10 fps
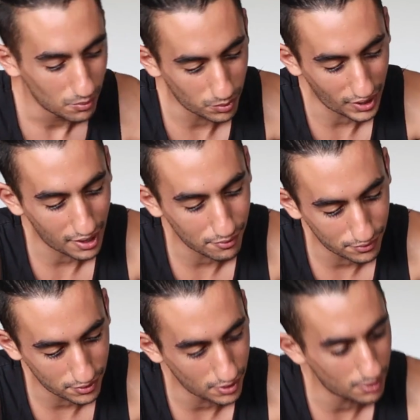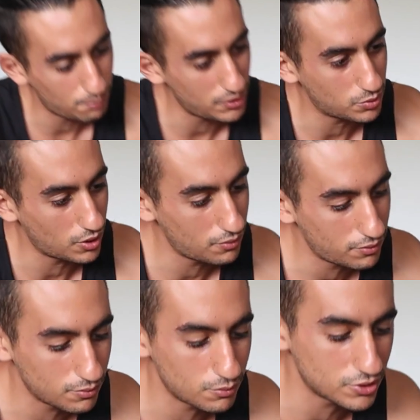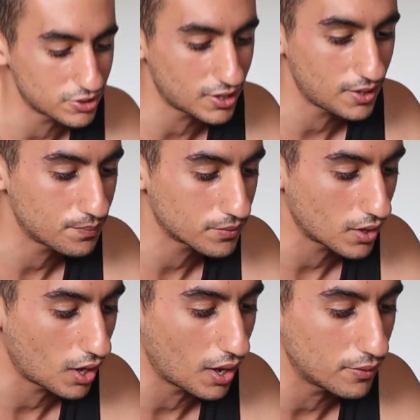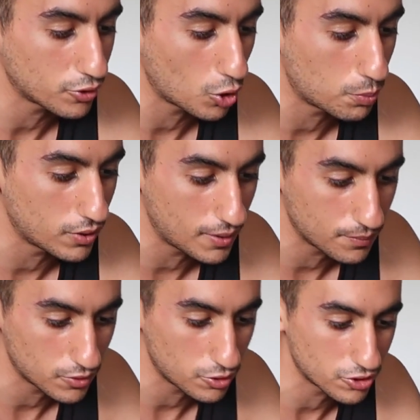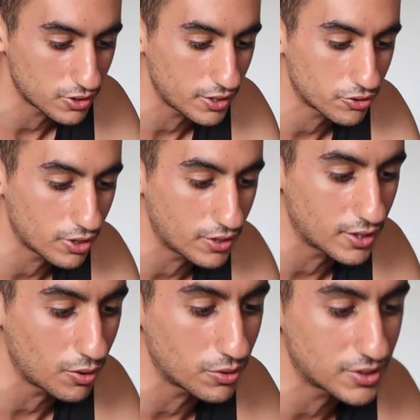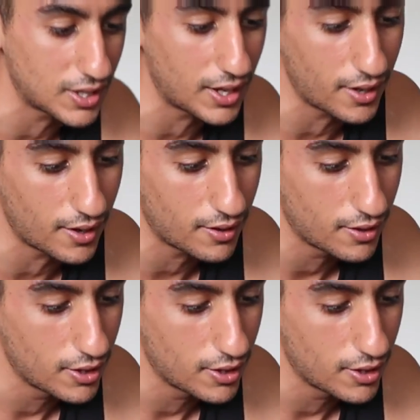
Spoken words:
We have the B12, which is here, and to open it, you just literally, there's a little slit here,